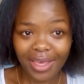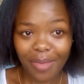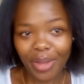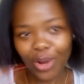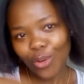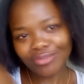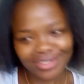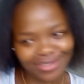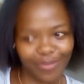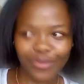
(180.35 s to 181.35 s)
Came back home,
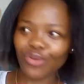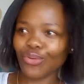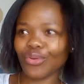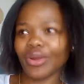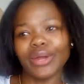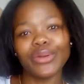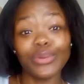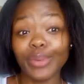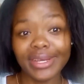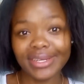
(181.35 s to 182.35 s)
just whoosh, I
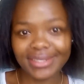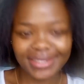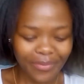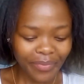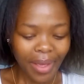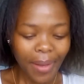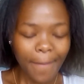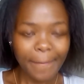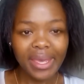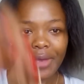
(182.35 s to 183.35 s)
don't know where it is.
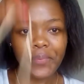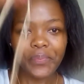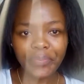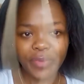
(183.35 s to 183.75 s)
But yeah,